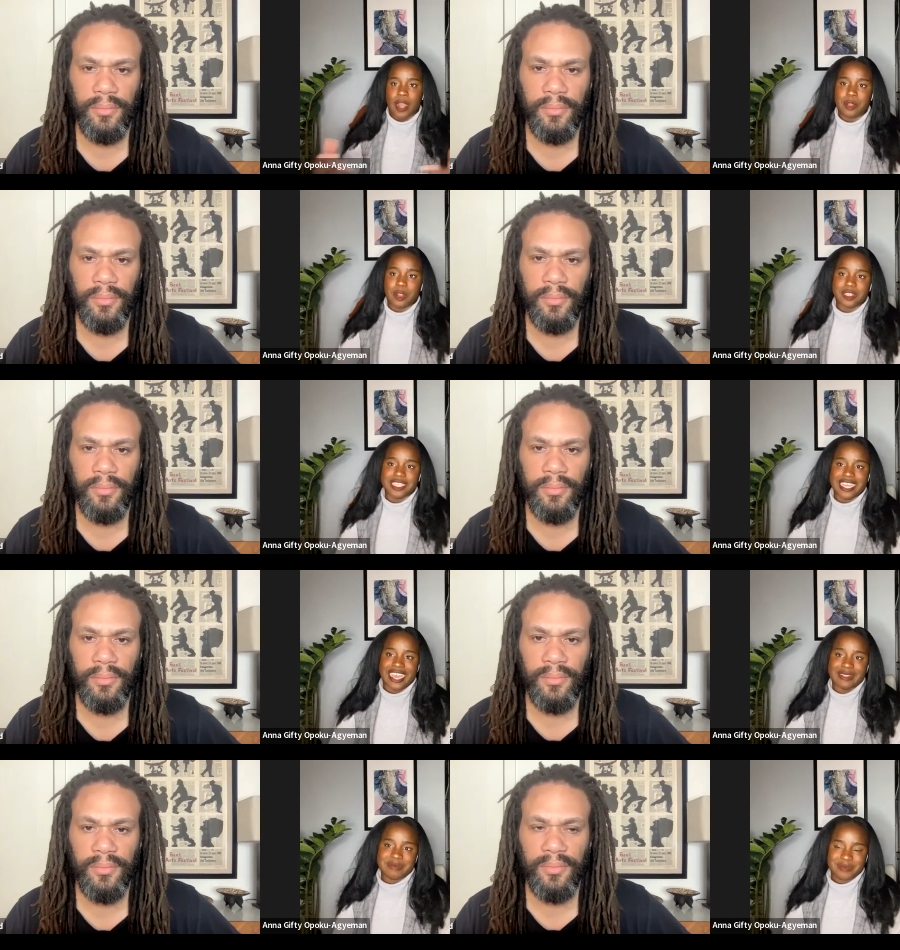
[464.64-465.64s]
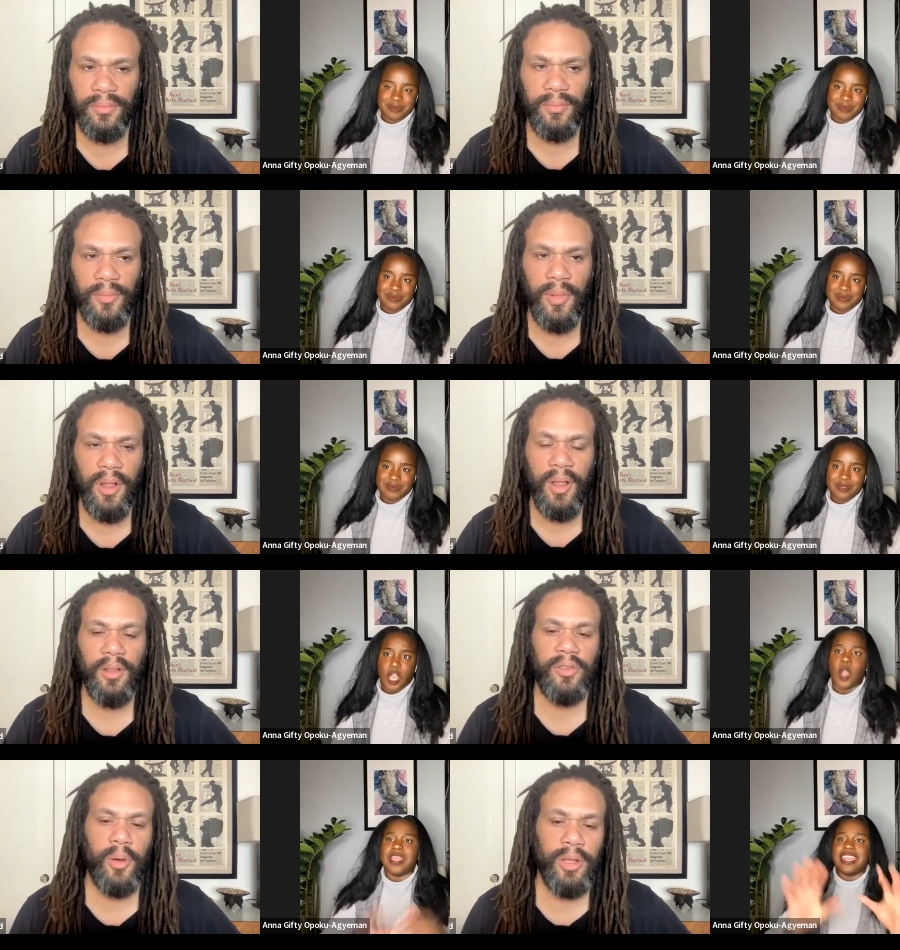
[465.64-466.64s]
Speaker 1: where I'm currently at.
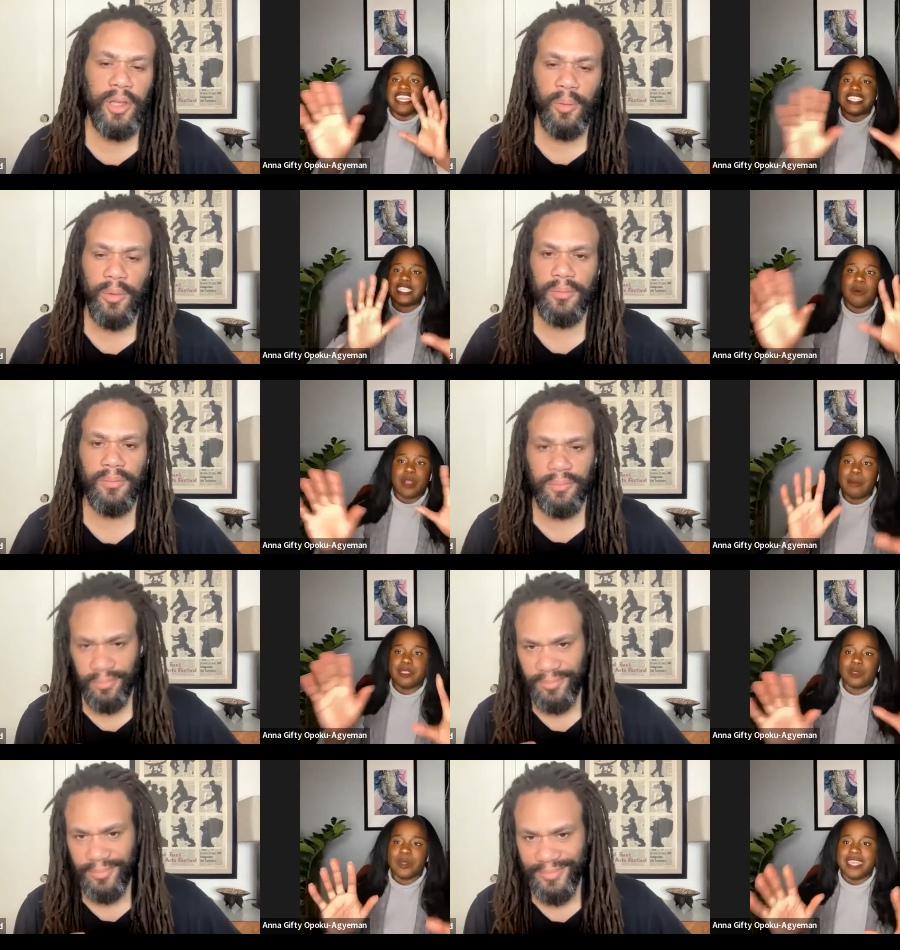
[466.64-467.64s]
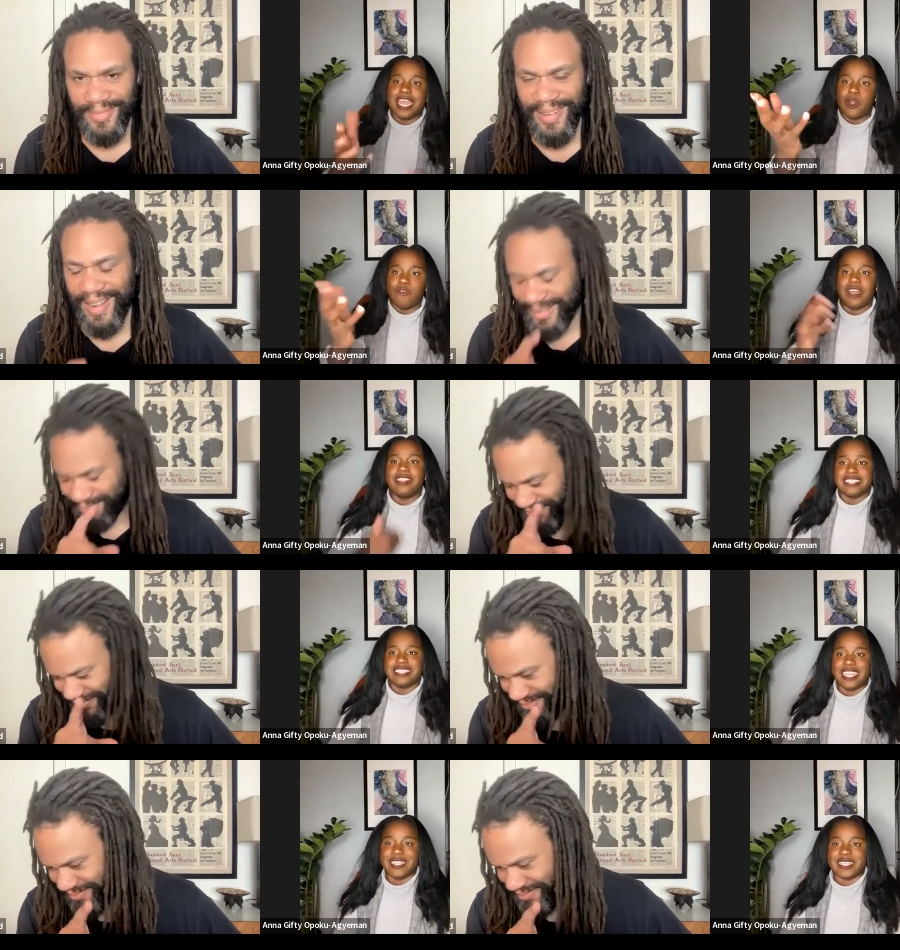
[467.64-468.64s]
Oh, and, oh, and somewhere in between, I co-founded the
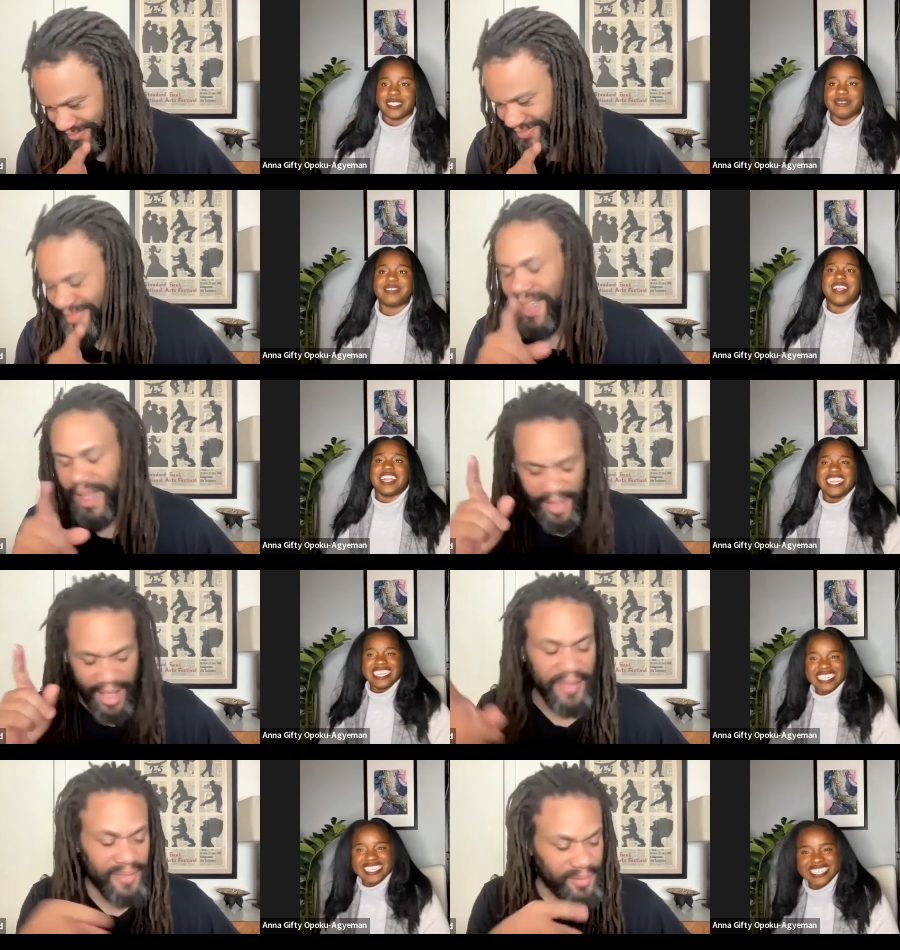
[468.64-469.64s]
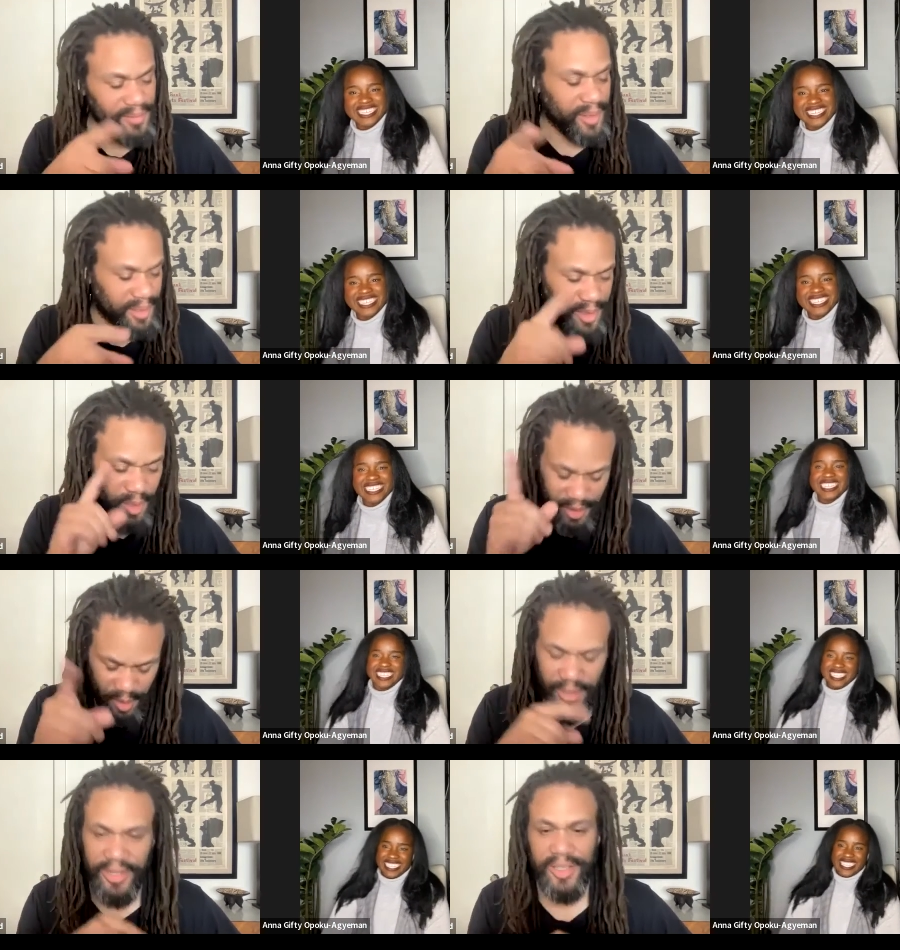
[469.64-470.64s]
Sadie Collective. Sorry. Uh,
Speaker 2: you,
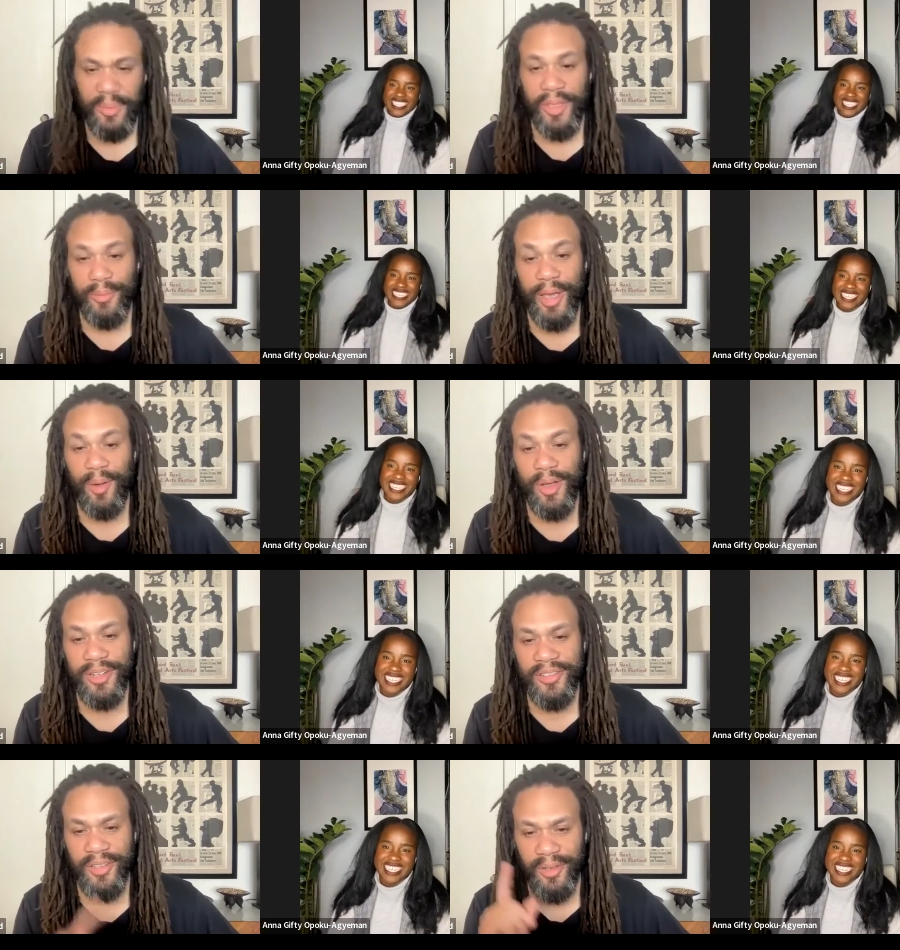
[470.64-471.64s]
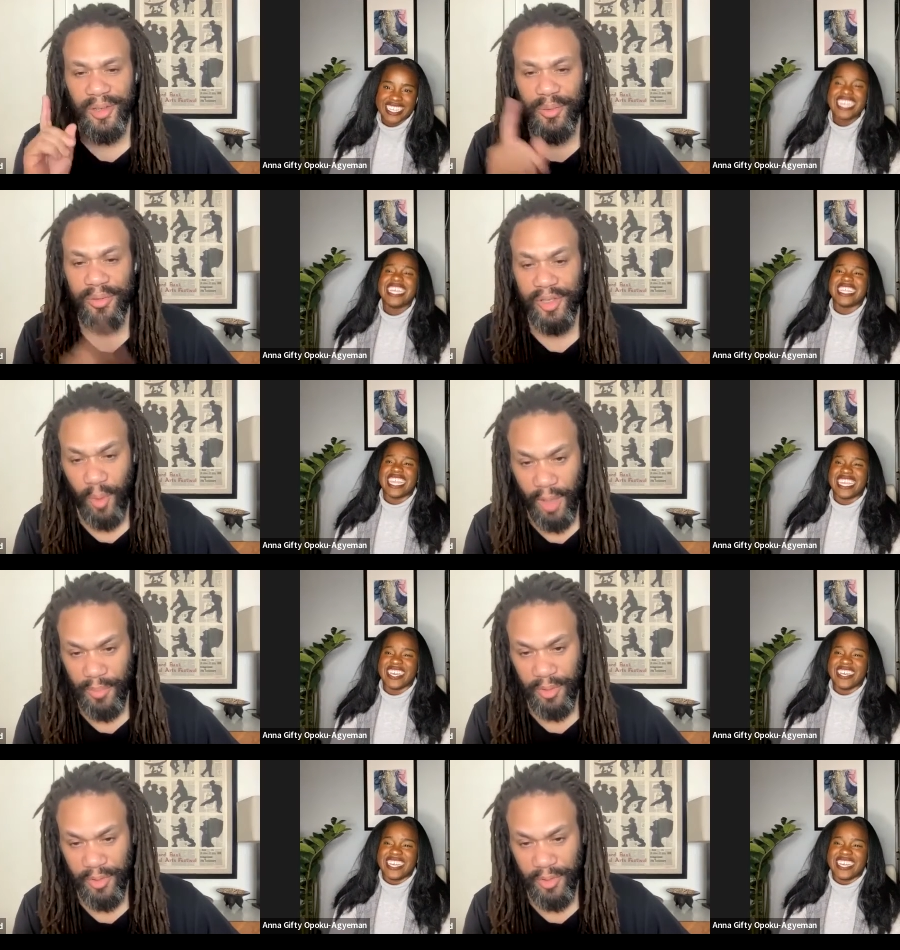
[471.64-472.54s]
you anticipated my question. Can you please walk